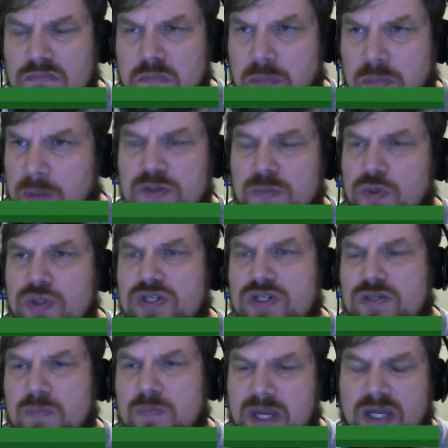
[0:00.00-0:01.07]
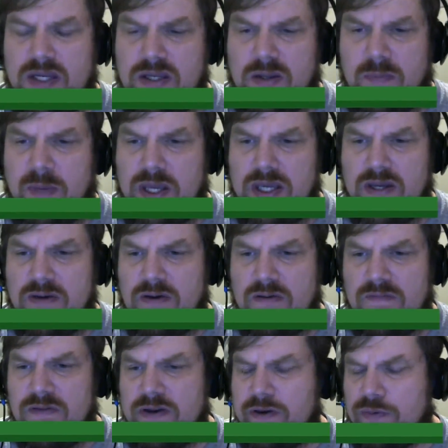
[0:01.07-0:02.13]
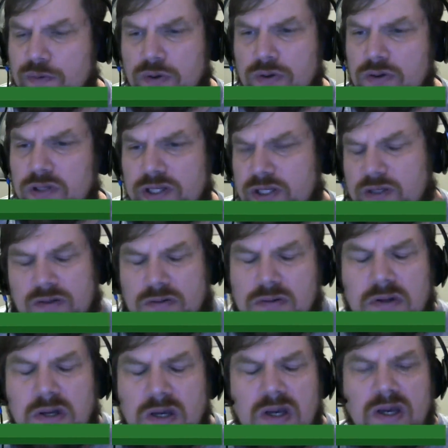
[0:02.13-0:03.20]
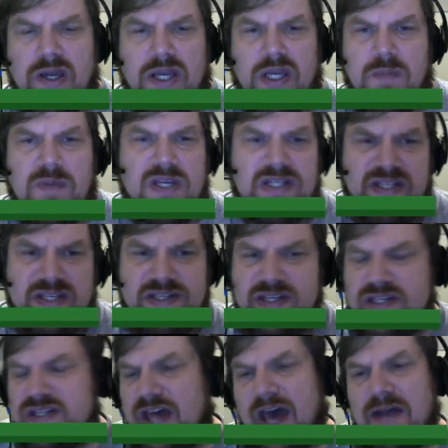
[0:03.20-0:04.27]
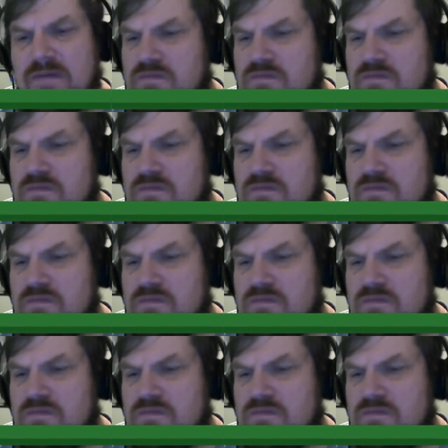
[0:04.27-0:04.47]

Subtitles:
bumps and bruises. Make a vigor roll, and it could be as easy as that.